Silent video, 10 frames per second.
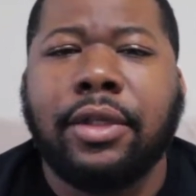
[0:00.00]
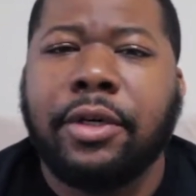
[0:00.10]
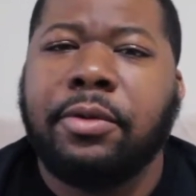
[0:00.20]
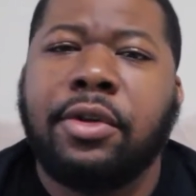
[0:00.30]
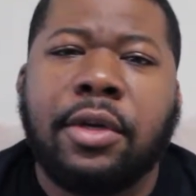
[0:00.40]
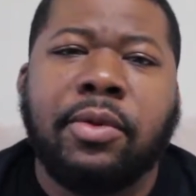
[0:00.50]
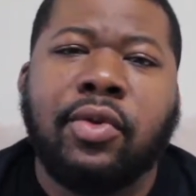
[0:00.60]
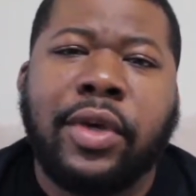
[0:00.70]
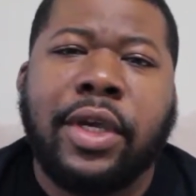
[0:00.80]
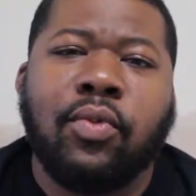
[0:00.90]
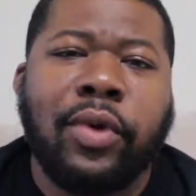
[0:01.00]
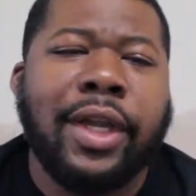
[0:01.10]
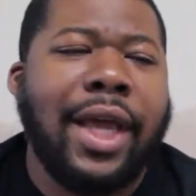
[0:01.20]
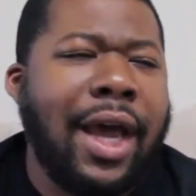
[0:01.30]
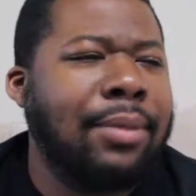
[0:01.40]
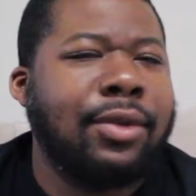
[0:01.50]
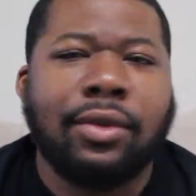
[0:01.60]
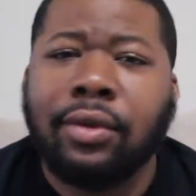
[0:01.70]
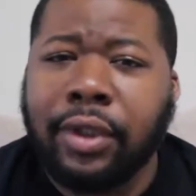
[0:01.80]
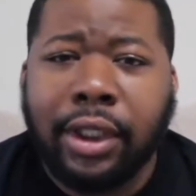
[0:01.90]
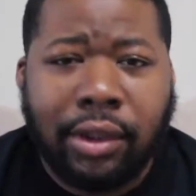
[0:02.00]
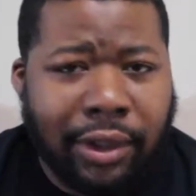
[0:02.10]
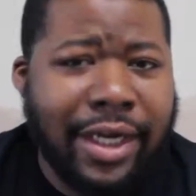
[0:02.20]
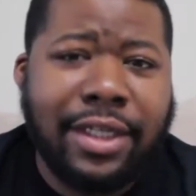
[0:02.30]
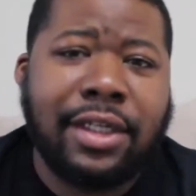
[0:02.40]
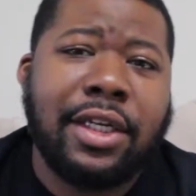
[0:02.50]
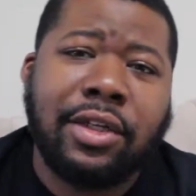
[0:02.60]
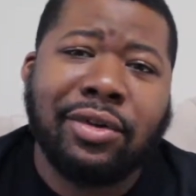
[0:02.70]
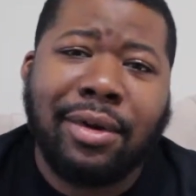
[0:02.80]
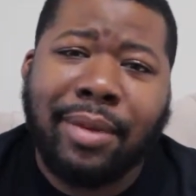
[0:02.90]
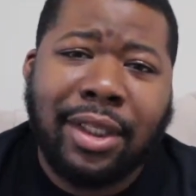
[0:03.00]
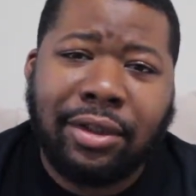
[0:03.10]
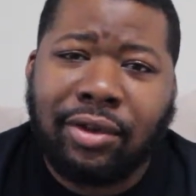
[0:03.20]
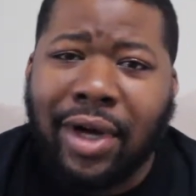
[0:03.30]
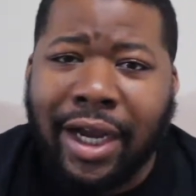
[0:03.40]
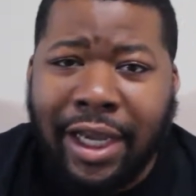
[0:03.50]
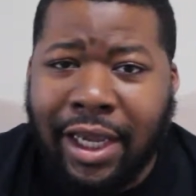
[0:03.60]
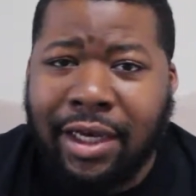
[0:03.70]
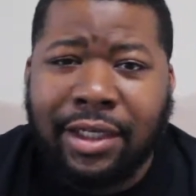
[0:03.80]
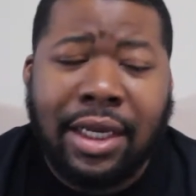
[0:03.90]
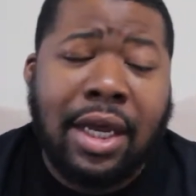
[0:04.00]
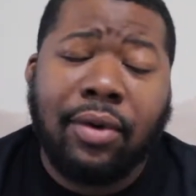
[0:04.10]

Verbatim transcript: WWE went absolutely crazy during my little hiatus,